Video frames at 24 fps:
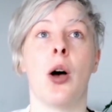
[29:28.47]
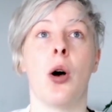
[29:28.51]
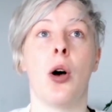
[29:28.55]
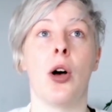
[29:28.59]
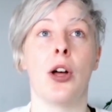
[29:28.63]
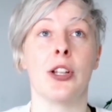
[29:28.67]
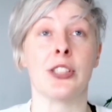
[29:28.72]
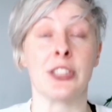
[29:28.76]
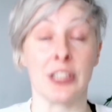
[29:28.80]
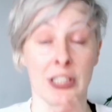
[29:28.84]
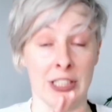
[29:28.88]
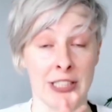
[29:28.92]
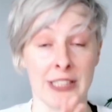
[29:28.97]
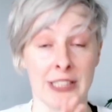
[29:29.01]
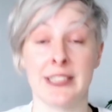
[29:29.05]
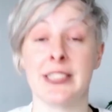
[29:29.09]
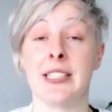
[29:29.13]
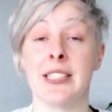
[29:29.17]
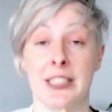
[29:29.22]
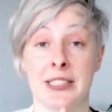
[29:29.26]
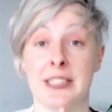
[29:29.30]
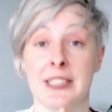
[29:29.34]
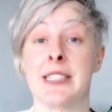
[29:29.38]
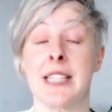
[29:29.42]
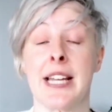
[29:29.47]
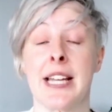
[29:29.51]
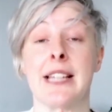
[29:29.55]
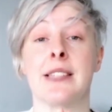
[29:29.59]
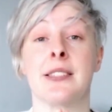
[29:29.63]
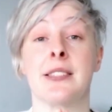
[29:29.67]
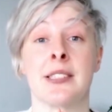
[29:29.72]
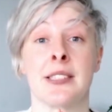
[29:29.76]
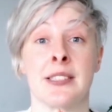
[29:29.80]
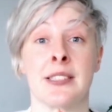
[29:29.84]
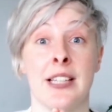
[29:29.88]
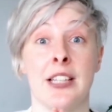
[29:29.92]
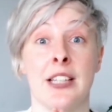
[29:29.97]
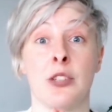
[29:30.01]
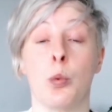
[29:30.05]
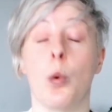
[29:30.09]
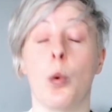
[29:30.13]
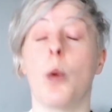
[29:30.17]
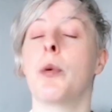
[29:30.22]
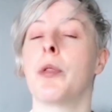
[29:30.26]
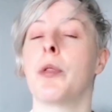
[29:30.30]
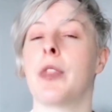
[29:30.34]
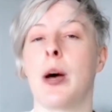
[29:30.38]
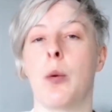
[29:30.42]
to consider today a success,
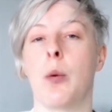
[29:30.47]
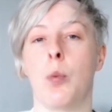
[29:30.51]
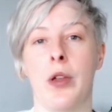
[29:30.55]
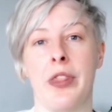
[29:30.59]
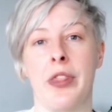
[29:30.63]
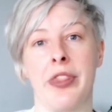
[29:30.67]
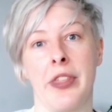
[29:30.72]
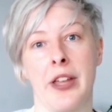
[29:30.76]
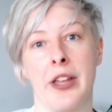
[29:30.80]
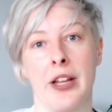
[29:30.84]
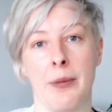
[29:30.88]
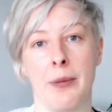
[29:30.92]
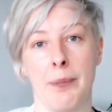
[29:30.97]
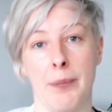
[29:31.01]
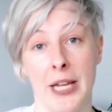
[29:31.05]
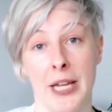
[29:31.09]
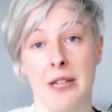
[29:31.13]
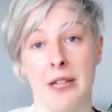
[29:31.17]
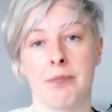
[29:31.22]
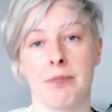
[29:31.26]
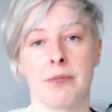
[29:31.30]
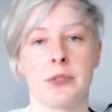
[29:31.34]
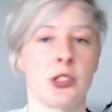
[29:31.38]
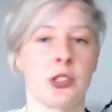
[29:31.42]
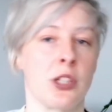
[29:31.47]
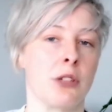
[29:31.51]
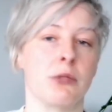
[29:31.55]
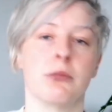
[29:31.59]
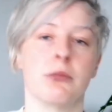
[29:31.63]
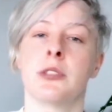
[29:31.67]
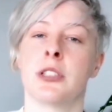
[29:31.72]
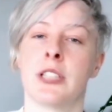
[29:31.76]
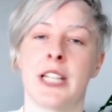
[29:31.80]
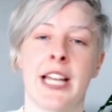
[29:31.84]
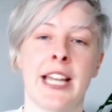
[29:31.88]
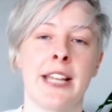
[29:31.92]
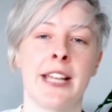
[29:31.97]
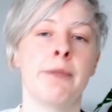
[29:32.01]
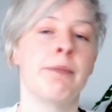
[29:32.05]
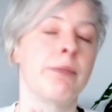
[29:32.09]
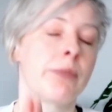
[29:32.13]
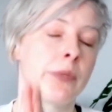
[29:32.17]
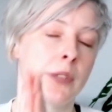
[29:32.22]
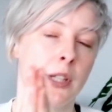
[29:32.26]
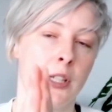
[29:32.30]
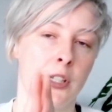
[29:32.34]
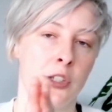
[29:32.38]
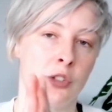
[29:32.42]
what would that one thing be? So today,
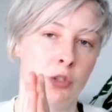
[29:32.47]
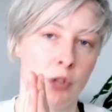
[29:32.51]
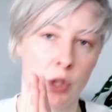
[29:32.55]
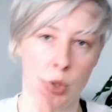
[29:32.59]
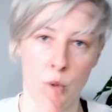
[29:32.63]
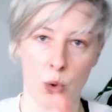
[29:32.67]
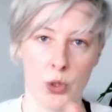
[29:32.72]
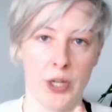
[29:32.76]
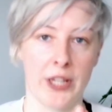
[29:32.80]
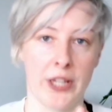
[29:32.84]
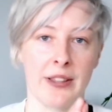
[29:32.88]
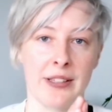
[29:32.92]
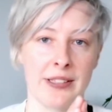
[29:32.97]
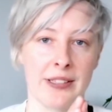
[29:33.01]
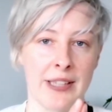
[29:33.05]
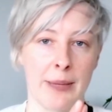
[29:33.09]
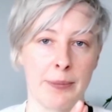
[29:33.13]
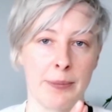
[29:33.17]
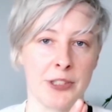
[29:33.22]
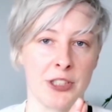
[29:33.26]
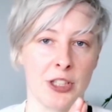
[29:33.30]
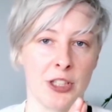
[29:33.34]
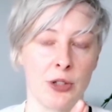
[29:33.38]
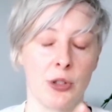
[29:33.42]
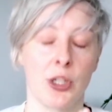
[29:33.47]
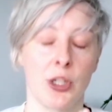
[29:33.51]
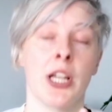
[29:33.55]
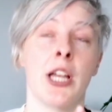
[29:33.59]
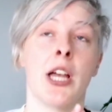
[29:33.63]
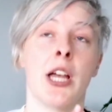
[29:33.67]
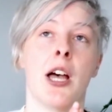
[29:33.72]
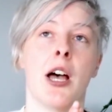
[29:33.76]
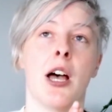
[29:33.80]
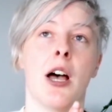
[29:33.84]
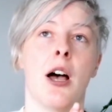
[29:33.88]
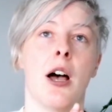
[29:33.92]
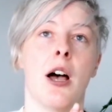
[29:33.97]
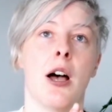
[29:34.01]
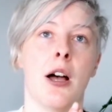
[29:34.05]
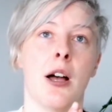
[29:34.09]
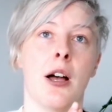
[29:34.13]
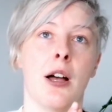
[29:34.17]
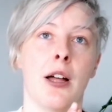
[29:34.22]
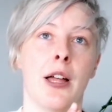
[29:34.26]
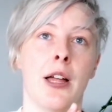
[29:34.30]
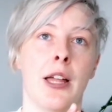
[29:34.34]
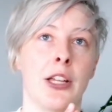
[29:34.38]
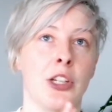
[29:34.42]
it's recording this episode.
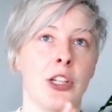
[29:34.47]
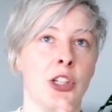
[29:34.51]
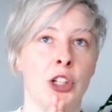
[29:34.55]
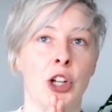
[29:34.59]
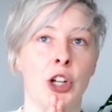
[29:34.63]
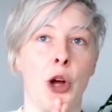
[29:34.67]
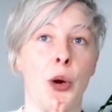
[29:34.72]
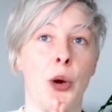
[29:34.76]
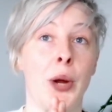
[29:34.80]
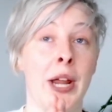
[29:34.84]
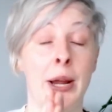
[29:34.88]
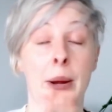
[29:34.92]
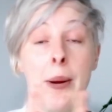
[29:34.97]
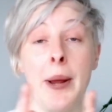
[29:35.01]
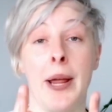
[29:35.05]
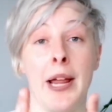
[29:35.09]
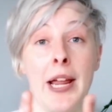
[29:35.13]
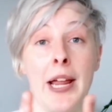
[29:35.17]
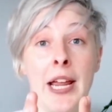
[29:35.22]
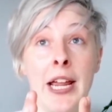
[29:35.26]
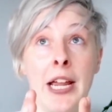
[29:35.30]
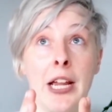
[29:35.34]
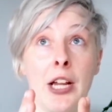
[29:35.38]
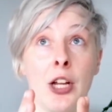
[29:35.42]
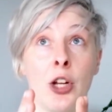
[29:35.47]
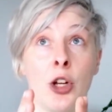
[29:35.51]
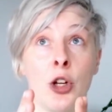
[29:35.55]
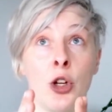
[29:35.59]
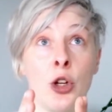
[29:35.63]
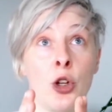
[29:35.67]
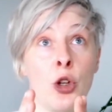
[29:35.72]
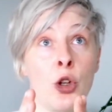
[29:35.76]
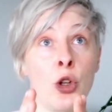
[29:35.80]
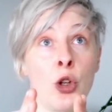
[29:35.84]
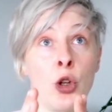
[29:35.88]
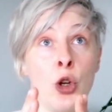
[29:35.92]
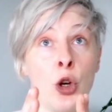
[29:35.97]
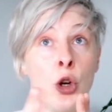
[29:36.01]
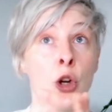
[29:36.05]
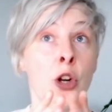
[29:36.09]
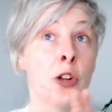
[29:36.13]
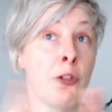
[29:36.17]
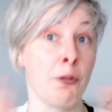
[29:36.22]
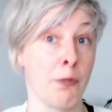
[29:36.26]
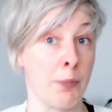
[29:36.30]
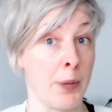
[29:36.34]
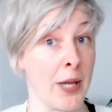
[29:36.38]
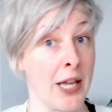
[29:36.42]
You know, it could
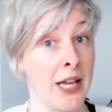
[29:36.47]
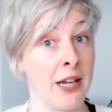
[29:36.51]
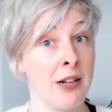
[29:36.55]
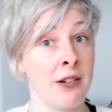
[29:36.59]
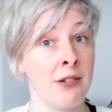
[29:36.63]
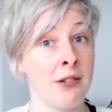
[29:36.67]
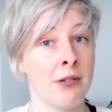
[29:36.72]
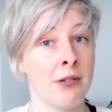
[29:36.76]
have been